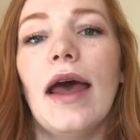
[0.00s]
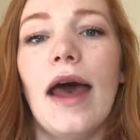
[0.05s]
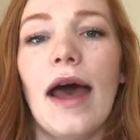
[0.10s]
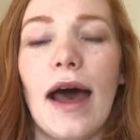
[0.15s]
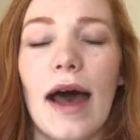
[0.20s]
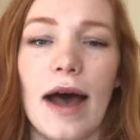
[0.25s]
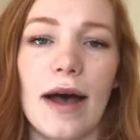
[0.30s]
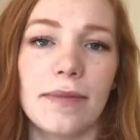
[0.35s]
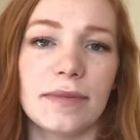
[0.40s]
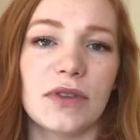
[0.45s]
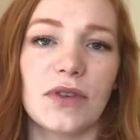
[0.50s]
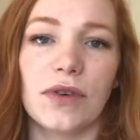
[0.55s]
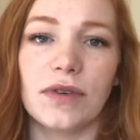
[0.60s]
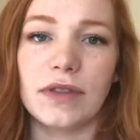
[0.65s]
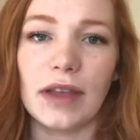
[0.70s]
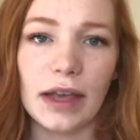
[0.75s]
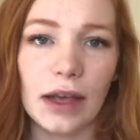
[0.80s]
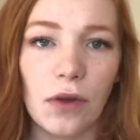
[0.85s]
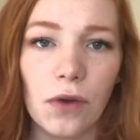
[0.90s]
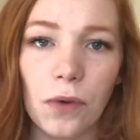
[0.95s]
So I was
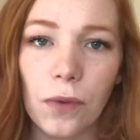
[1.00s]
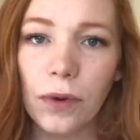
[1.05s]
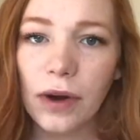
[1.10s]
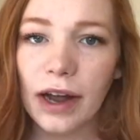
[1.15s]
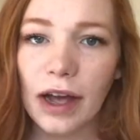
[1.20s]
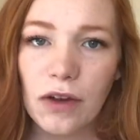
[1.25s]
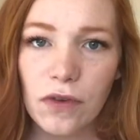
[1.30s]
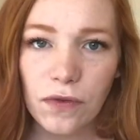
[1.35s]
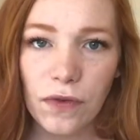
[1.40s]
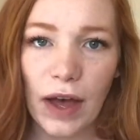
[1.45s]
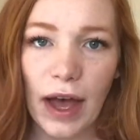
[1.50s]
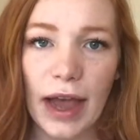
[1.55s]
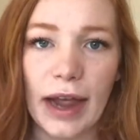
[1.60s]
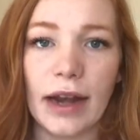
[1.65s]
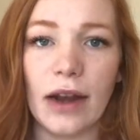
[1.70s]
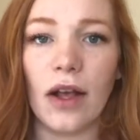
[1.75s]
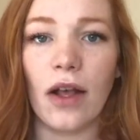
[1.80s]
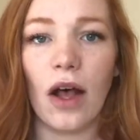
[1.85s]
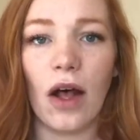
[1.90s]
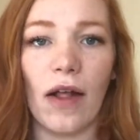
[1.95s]
like, it'll work out
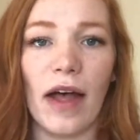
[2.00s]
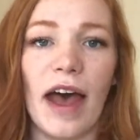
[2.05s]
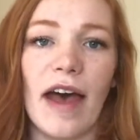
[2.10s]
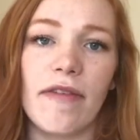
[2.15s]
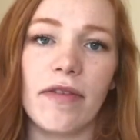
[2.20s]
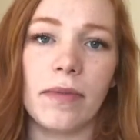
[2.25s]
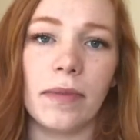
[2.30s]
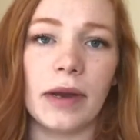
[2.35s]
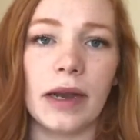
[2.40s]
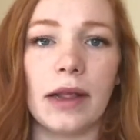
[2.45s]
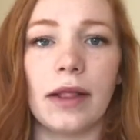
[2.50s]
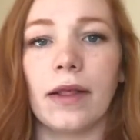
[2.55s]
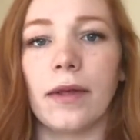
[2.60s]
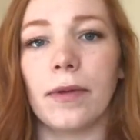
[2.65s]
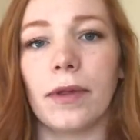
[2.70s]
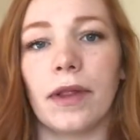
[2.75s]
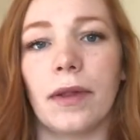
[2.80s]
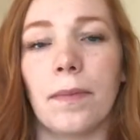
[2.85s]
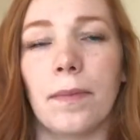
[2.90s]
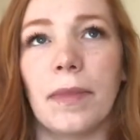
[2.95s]
fine. I'll have the
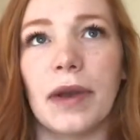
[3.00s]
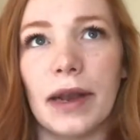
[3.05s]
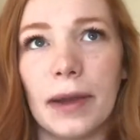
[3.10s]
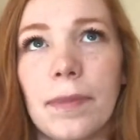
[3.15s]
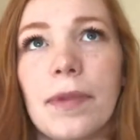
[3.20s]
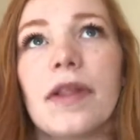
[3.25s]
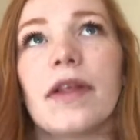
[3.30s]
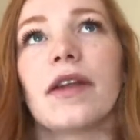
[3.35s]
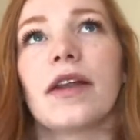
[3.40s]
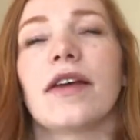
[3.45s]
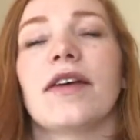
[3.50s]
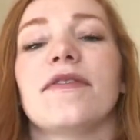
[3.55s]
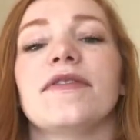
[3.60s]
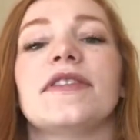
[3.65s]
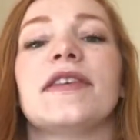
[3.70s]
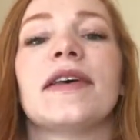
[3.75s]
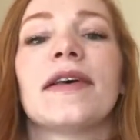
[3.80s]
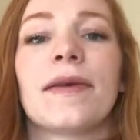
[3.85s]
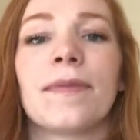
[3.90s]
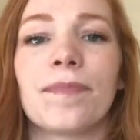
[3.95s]

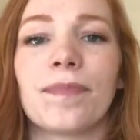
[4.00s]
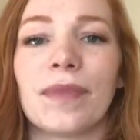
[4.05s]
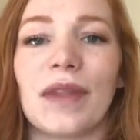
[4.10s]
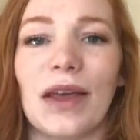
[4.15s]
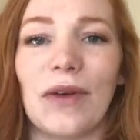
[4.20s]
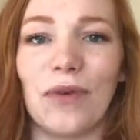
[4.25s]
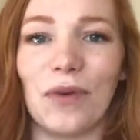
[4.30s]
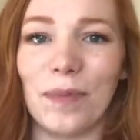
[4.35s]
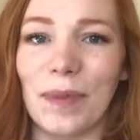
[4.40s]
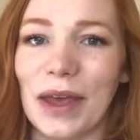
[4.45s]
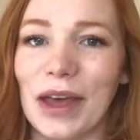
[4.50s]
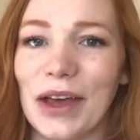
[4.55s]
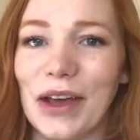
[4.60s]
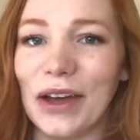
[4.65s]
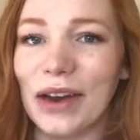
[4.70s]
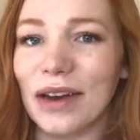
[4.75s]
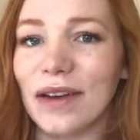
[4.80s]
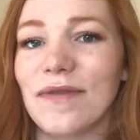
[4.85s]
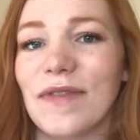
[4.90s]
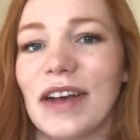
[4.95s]
manipulatives. It will be a
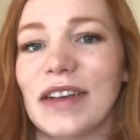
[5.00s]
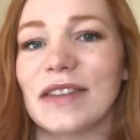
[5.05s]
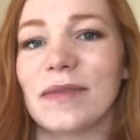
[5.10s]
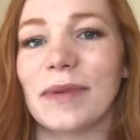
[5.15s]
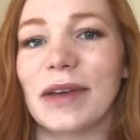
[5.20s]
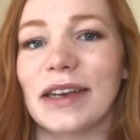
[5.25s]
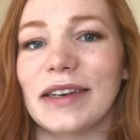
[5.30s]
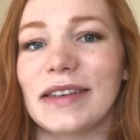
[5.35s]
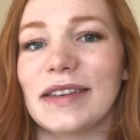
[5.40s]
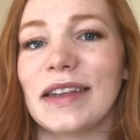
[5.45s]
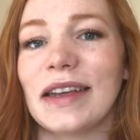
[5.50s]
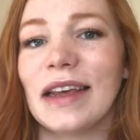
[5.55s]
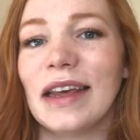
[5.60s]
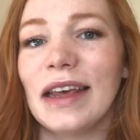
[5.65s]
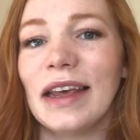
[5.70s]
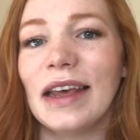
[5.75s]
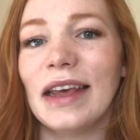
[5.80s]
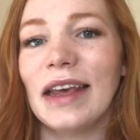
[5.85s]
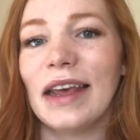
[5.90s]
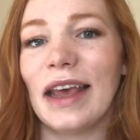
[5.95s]
good investment,
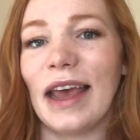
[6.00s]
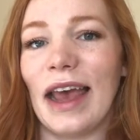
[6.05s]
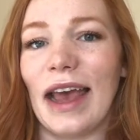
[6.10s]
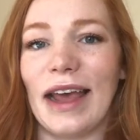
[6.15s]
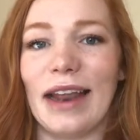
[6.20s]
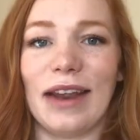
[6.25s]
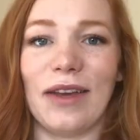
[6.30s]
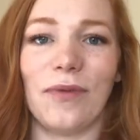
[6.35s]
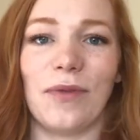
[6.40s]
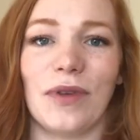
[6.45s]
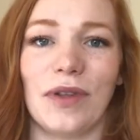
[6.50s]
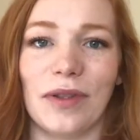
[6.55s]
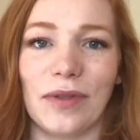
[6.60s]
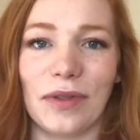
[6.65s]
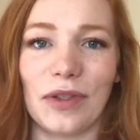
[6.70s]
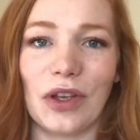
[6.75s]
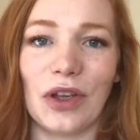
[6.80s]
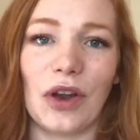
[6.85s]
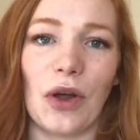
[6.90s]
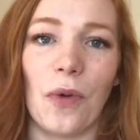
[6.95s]
and it will,
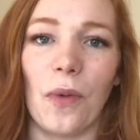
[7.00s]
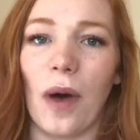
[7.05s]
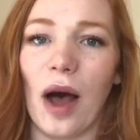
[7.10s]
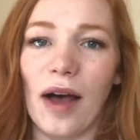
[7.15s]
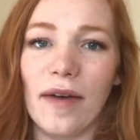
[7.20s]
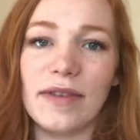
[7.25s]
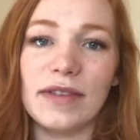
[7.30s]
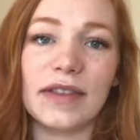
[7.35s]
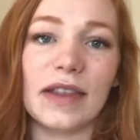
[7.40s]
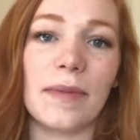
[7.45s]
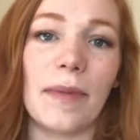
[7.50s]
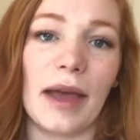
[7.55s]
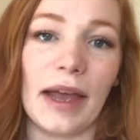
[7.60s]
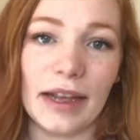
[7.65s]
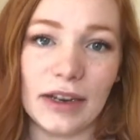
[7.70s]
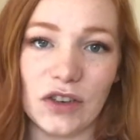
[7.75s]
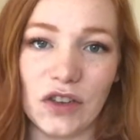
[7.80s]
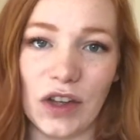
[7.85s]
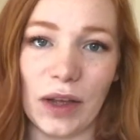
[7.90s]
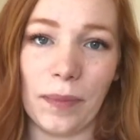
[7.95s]
obviously make
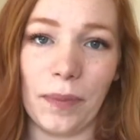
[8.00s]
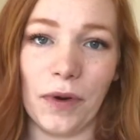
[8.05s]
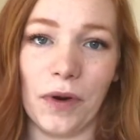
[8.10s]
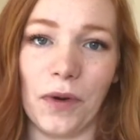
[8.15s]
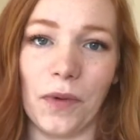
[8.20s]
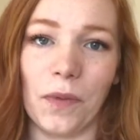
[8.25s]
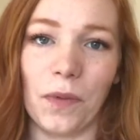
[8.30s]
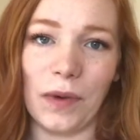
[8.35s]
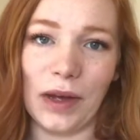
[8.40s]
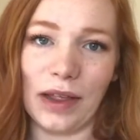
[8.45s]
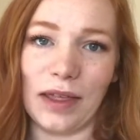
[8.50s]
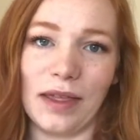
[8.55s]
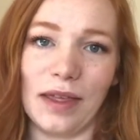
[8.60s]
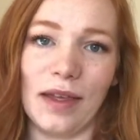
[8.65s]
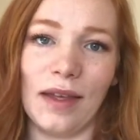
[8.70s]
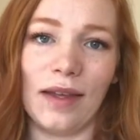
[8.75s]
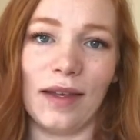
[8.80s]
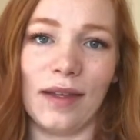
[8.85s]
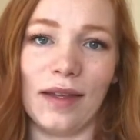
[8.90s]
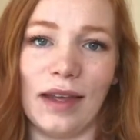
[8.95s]
it cheaper with
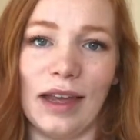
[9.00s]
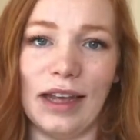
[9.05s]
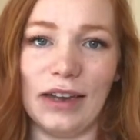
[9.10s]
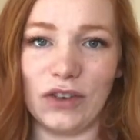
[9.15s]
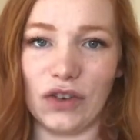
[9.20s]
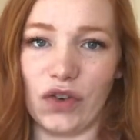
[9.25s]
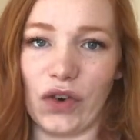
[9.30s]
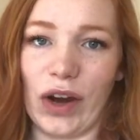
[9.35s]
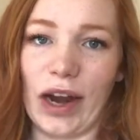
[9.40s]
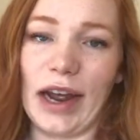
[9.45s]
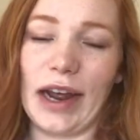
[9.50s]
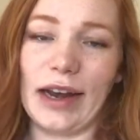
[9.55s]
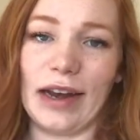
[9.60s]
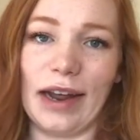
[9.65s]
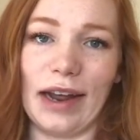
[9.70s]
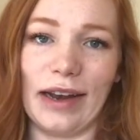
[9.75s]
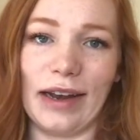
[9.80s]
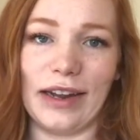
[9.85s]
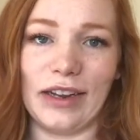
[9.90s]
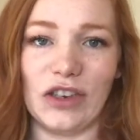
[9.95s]
each grade
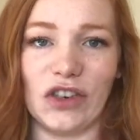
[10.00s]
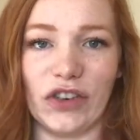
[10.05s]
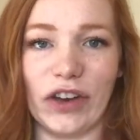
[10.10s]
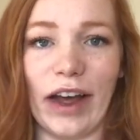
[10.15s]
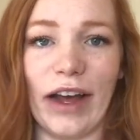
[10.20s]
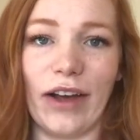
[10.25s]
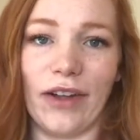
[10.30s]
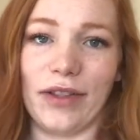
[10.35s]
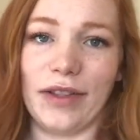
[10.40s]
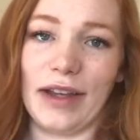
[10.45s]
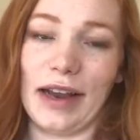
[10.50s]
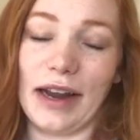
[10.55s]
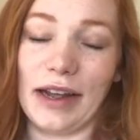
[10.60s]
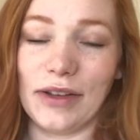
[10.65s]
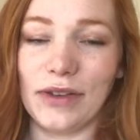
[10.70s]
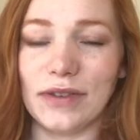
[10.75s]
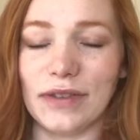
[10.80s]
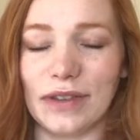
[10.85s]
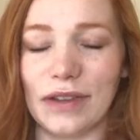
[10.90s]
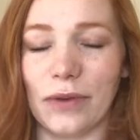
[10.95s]
and each child that I
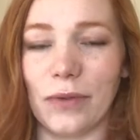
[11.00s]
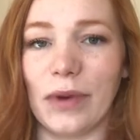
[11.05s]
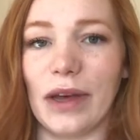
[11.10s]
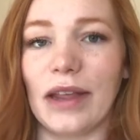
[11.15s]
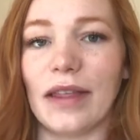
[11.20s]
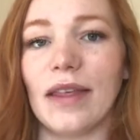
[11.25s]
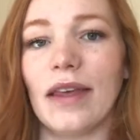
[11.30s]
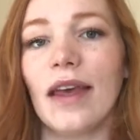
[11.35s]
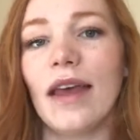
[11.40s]
use it with.